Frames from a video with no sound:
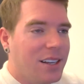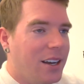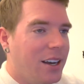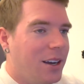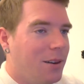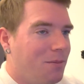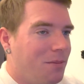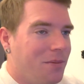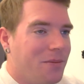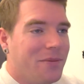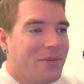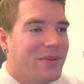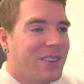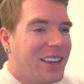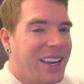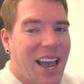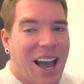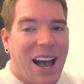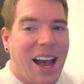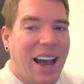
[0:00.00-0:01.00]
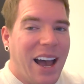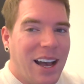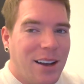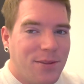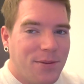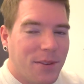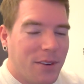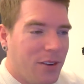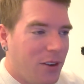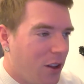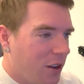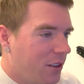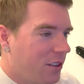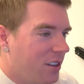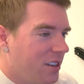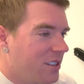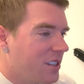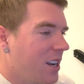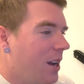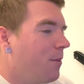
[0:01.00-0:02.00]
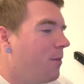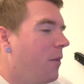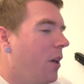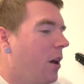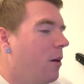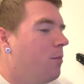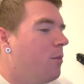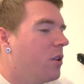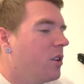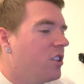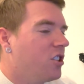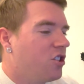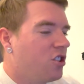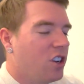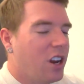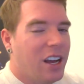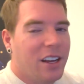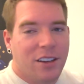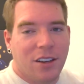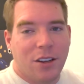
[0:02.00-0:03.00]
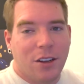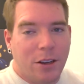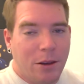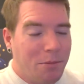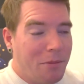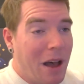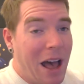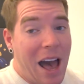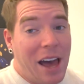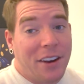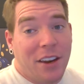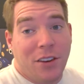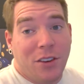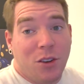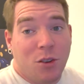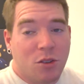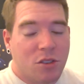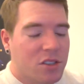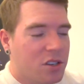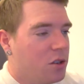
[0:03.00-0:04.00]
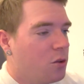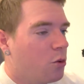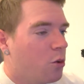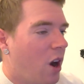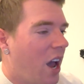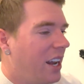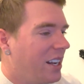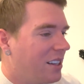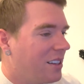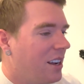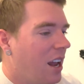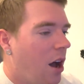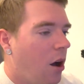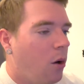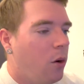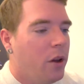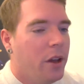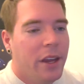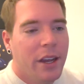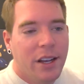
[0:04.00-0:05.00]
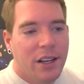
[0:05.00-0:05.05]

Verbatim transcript: Um, yeah, I have not some uh, bullish Um, other news right now,